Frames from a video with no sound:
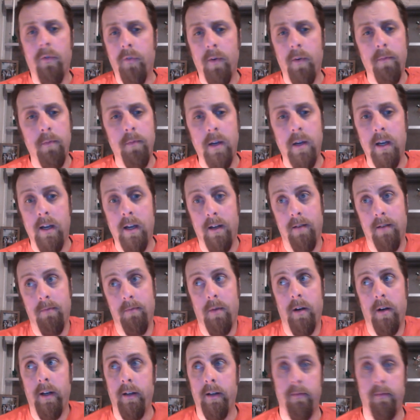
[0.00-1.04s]
me and
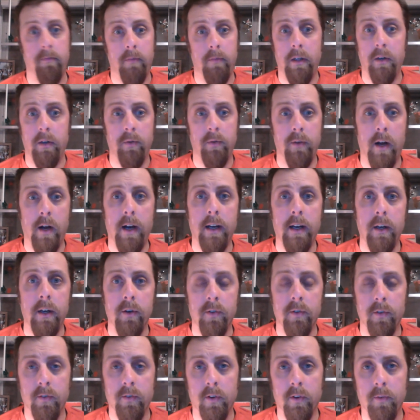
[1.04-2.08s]
my 9
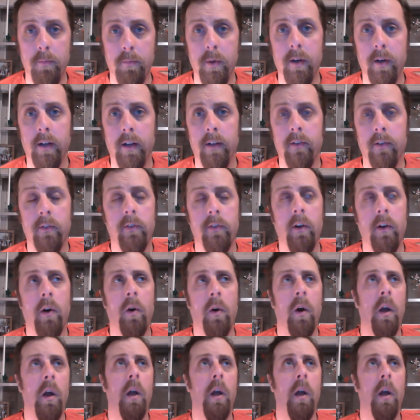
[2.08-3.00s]
years of experience. So